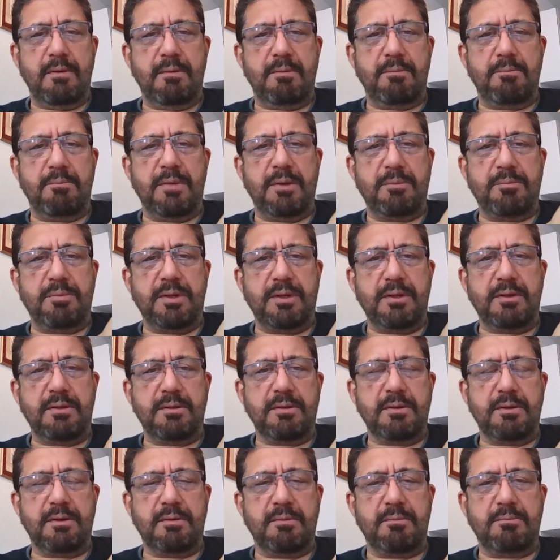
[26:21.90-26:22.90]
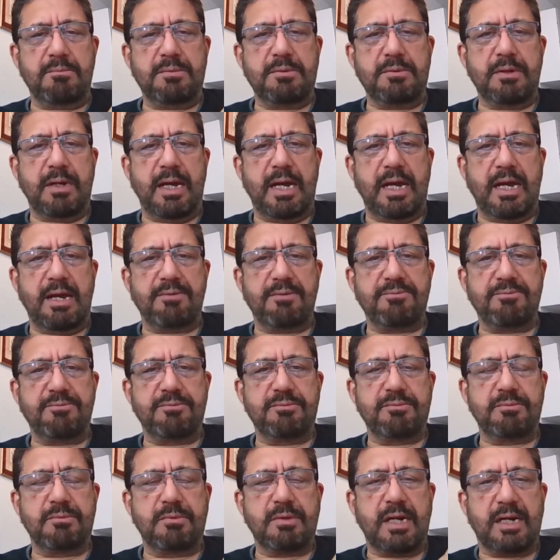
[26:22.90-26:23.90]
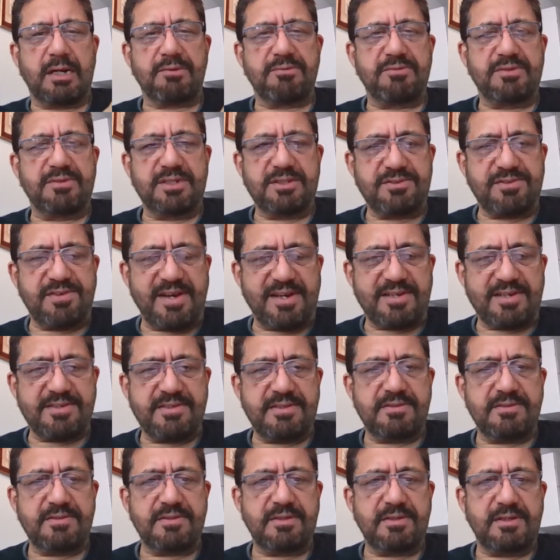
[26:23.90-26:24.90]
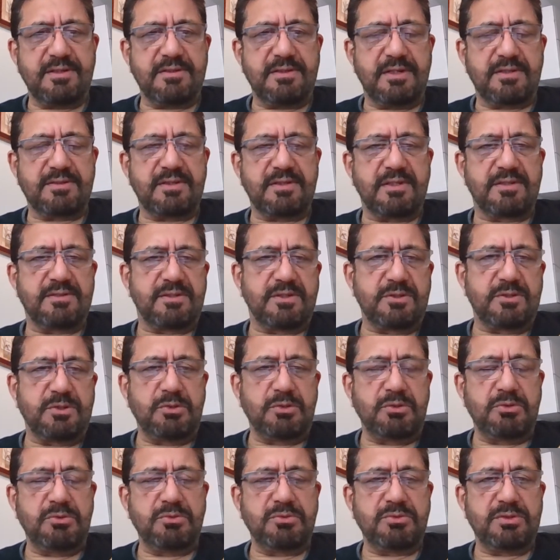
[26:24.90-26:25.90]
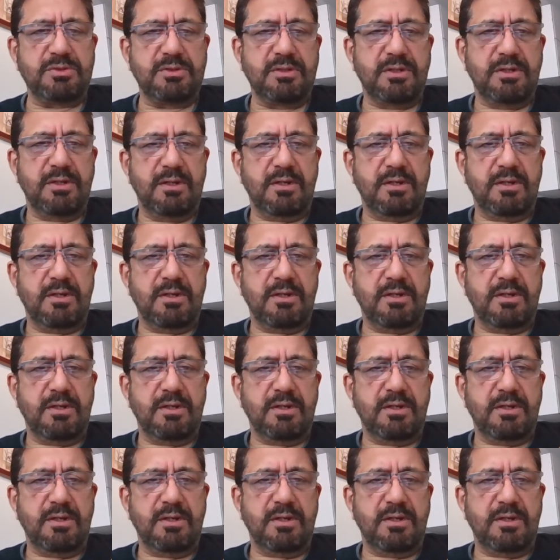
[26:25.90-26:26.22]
maybe you have a lot of distractions as a youth.